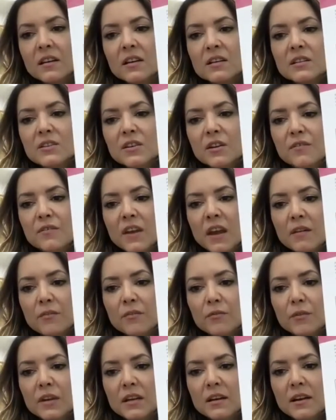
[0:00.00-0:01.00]
So if you have
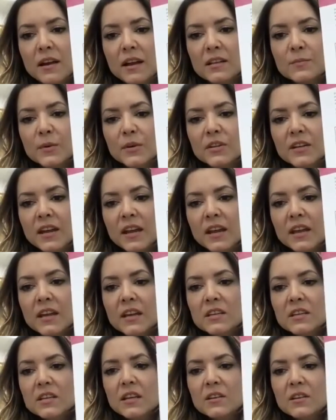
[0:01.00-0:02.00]
3 clients per day,
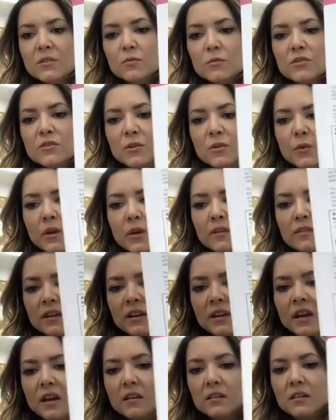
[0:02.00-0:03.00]
you can also work
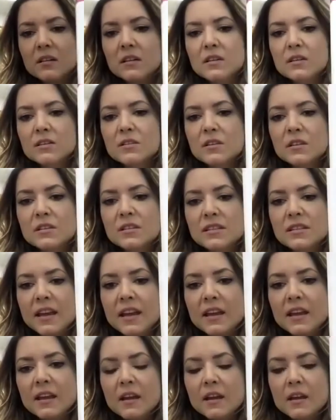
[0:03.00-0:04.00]
that out. So
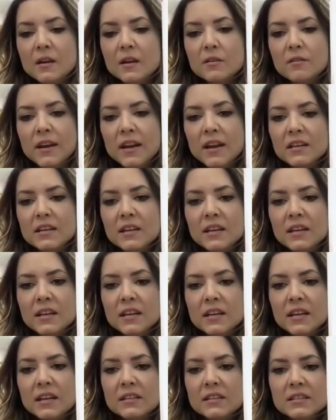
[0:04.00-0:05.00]
say rent
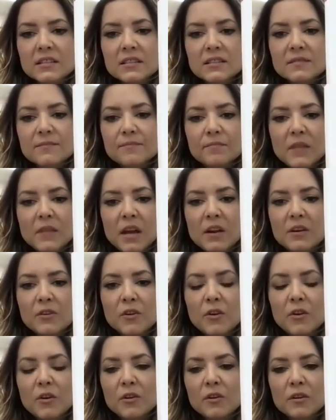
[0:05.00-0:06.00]
is, I don't
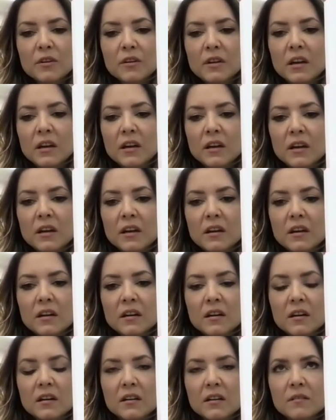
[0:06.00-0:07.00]
know,
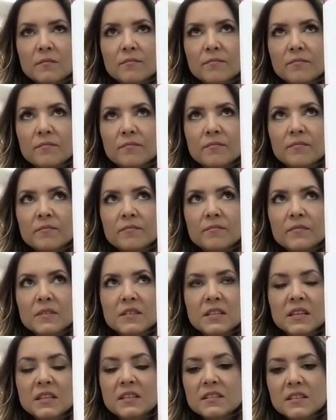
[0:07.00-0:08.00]

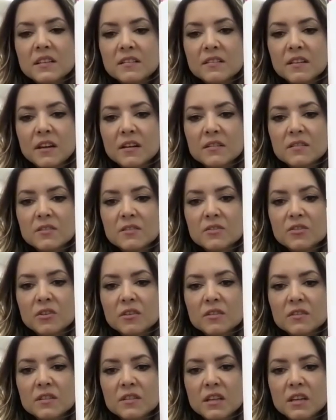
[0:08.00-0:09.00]

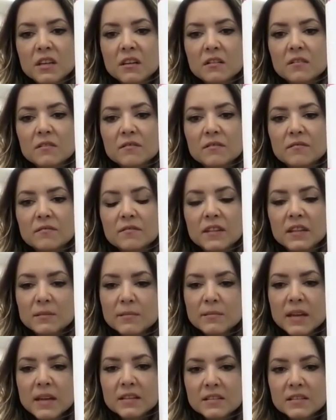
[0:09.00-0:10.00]
$60,000 a year. That
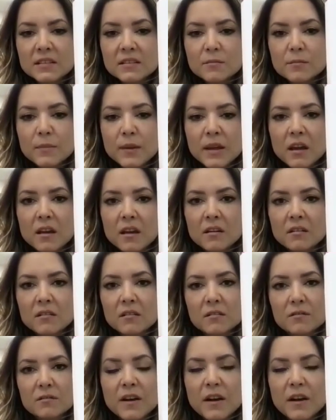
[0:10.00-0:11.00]
makes it about
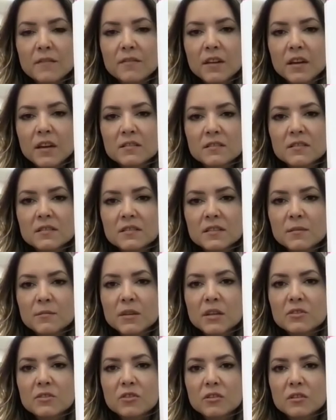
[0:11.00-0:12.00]
$5,000
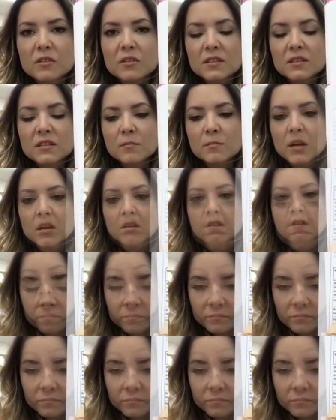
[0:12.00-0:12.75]
something a month.